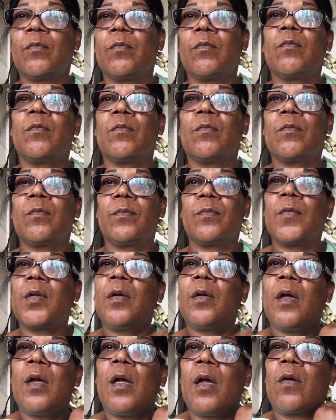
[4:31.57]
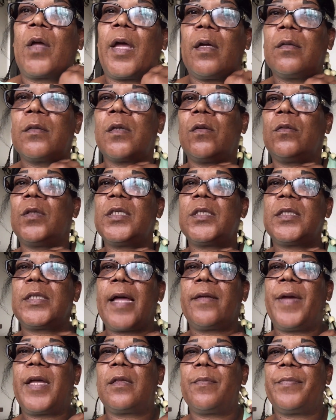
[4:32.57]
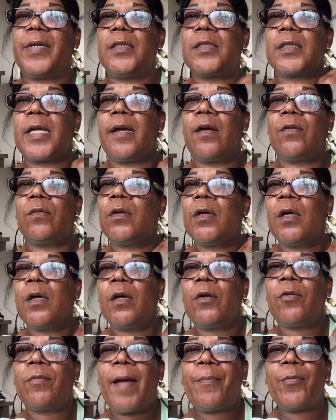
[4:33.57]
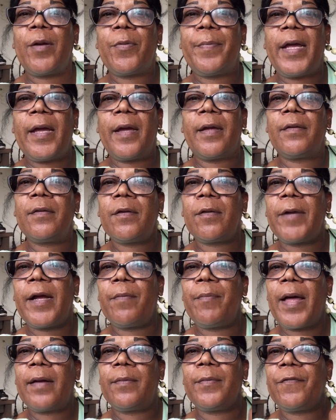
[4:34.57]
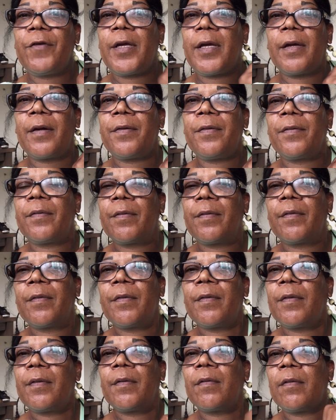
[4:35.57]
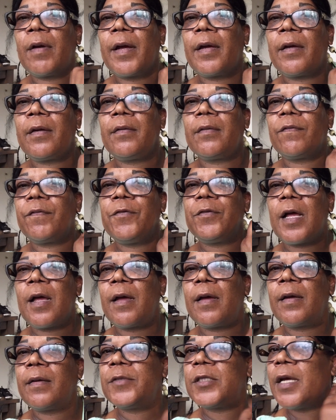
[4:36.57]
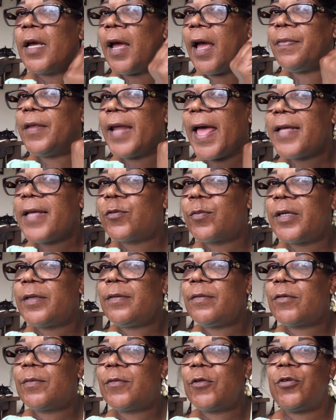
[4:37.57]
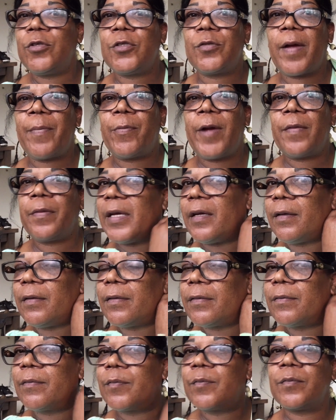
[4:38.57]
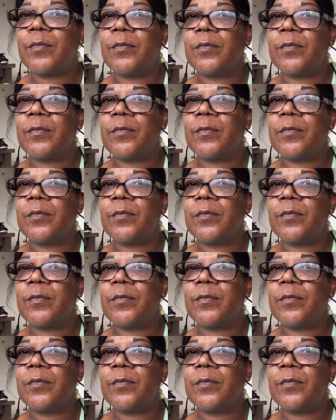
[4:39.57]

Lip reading: and then I'm going and push it all the way up. You want to push the beads all the way up to the top so they don't slide down. But basically I'm going to be wrapping a rubber